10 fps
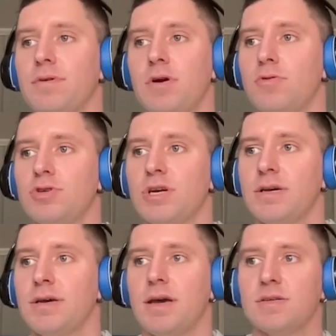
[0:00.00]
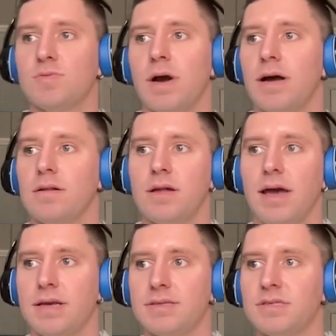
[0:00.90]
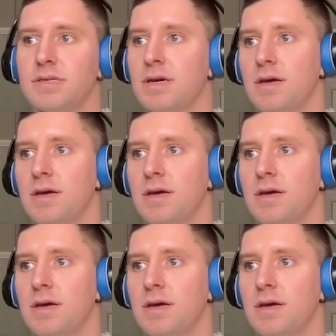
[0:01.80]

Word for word: coaching as well as